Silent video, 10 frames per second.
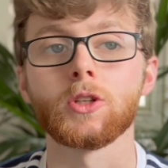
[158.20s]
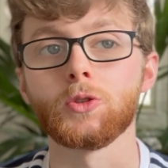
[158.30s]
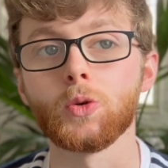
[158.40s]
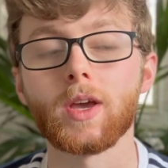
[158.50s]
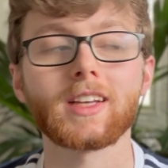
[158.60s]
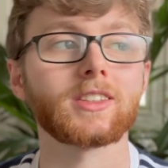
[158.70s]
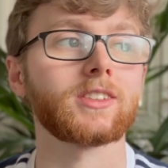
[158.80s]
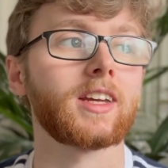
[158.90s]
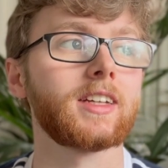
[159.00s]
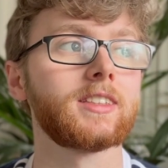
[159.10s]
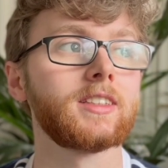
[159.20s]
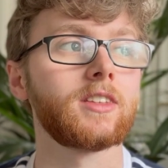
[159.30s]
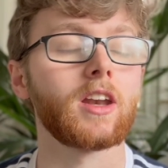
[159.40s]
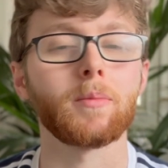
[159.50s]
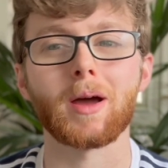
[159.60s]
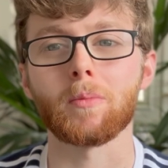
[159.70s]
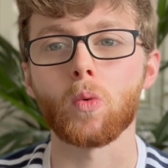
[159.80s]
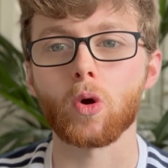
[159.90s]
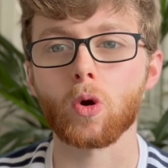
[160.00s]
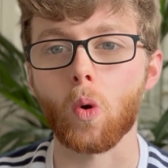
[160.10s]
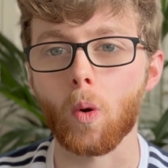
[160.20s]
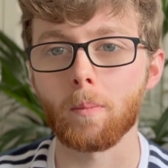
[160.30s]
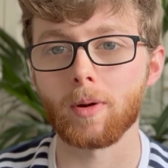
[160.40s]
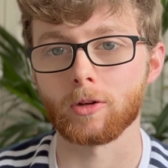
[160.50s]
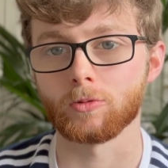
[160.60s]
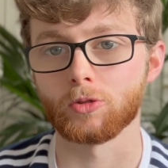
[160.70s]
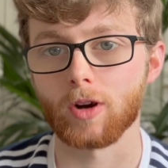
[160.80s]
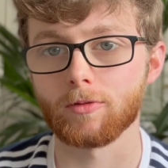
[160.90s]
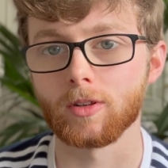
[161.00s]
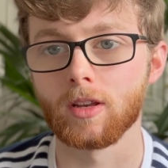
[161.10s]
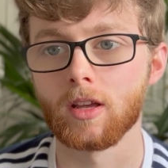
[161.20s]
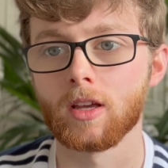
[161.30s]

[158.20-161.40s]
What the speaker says: do exercises that are a bit more compound driven.